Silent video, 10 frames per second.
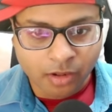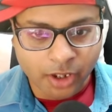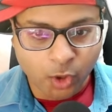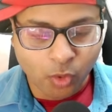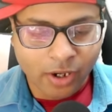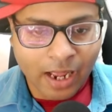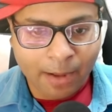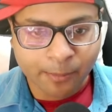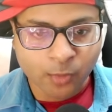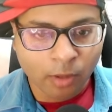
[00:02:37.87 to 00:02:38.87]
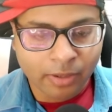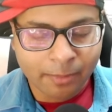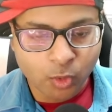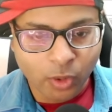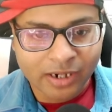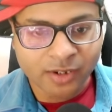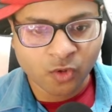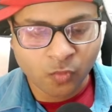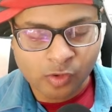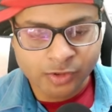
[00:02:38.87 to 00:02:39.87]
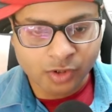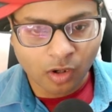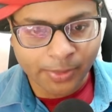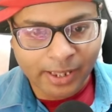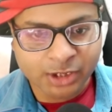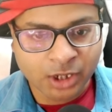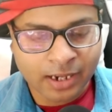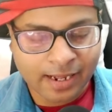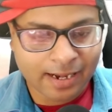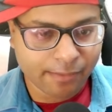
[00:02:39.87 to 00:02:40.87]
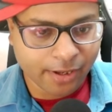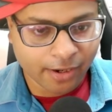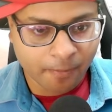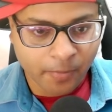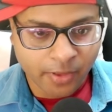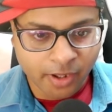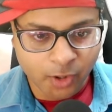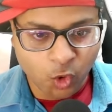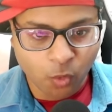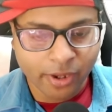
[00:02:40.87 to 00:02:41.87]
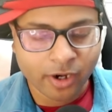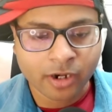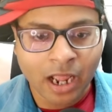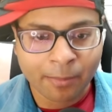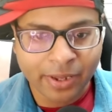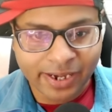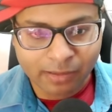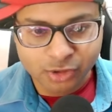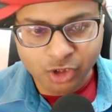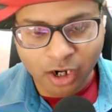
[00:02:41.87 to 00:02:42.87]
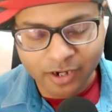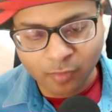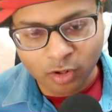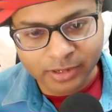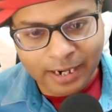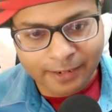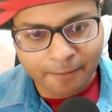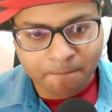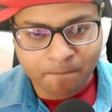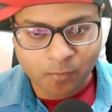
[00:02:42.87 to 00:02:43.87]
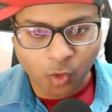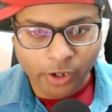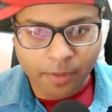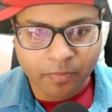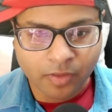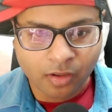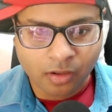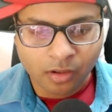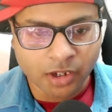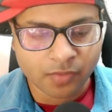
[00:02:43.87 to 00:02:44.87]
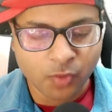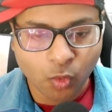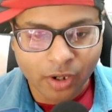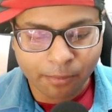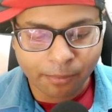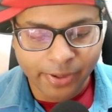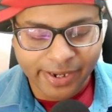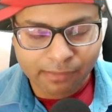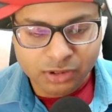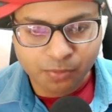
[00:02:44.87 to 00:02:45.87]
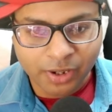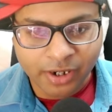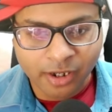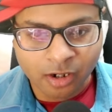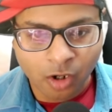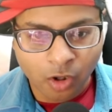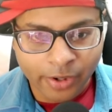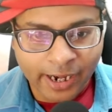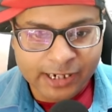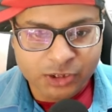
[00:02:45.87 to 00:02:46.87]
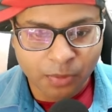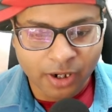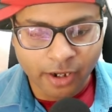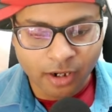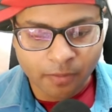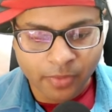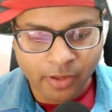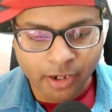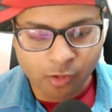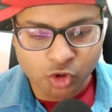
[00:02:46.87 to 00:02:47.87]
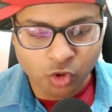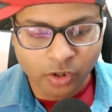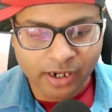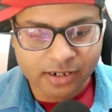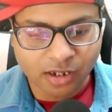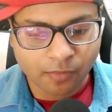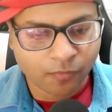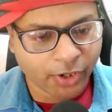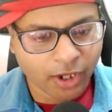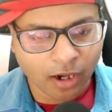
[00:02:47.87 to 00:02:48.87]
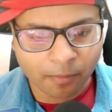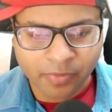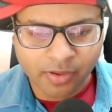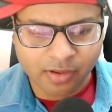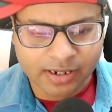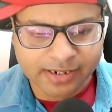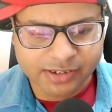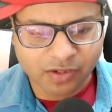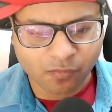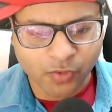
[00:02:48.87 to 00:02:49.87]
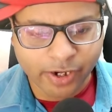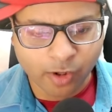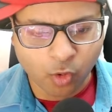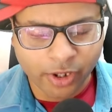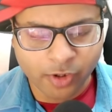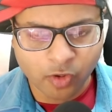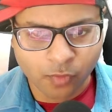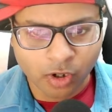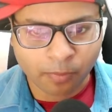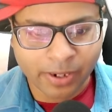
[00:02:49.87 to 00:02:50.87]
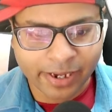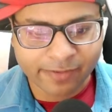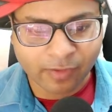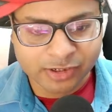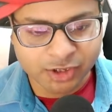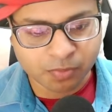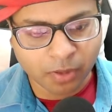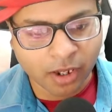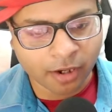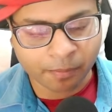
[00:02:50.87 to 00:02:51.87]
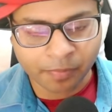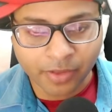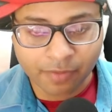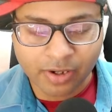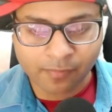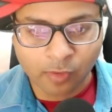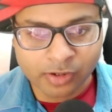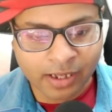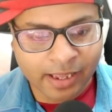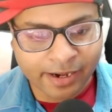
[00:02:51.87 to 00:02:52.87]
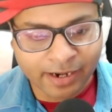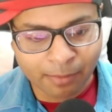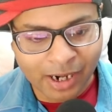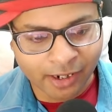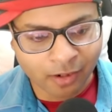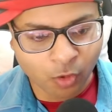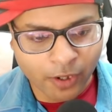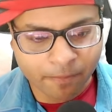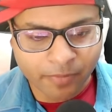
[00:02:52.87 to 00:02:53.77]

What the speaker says: you can have problem to get the Rufus on the Gen 11. You may not have enough shard for that. Okay. If you are medium spender or high spender, you should get the Freya. It is a very good hero for player versus player, even for the arena battle. Okay.